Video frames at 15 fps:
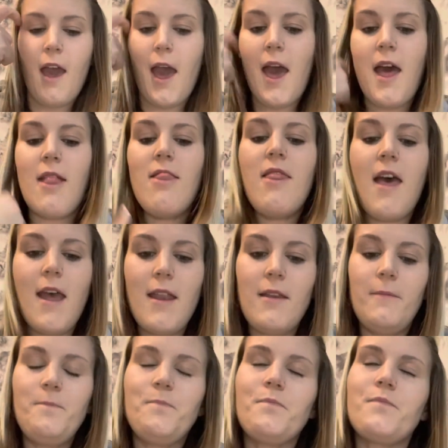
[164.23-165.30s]
And
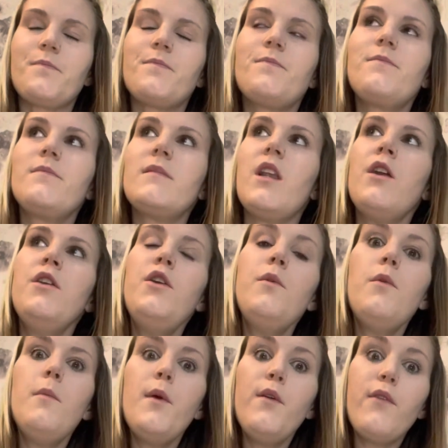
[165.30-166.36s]
then you
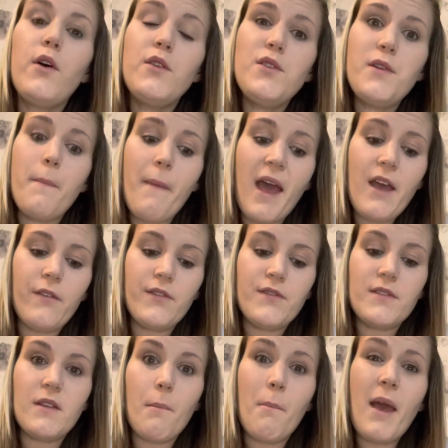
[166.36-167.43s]
will move on to
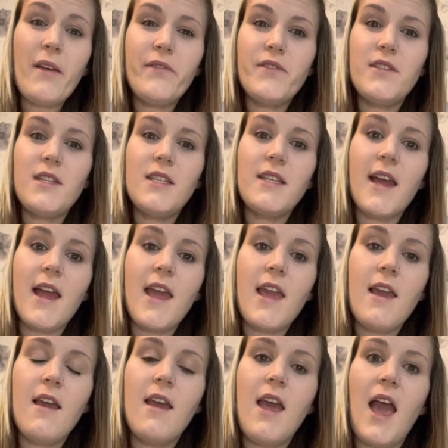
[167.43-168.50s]
maths. Maths today,
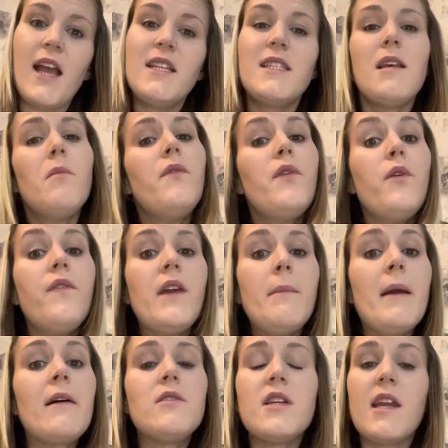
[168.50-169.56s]
and some of you have
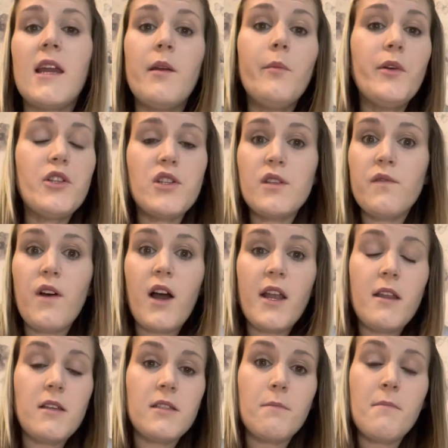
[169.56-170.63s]
emailed it in, which is fine,
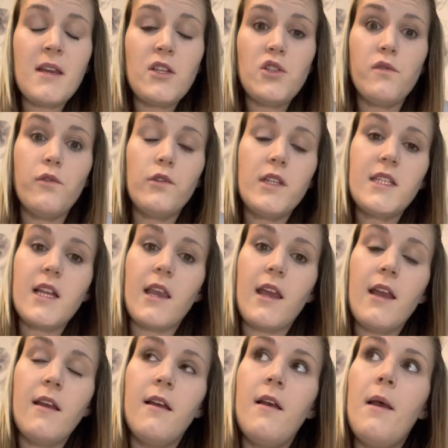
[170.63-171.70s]
it means you've already done it.